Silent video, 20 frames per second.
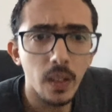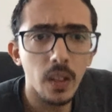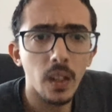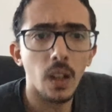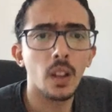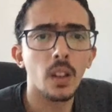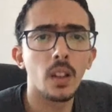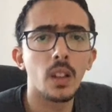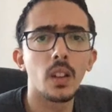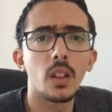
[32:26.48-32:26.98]

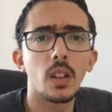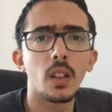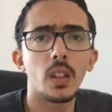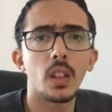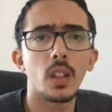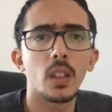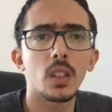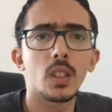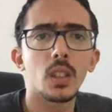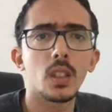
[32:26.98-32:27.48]
Yeah,
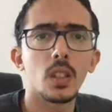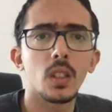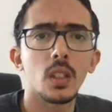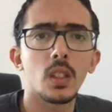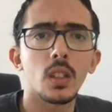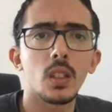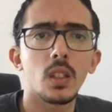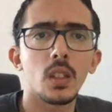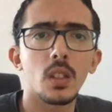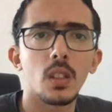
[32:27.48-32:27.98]
yes,
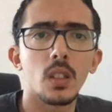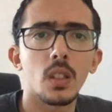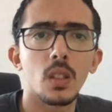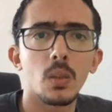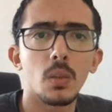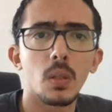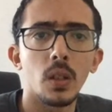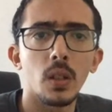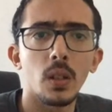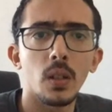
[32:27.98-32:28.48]
it's
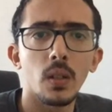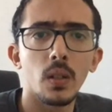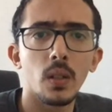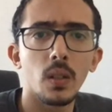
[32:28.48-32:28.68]
this one.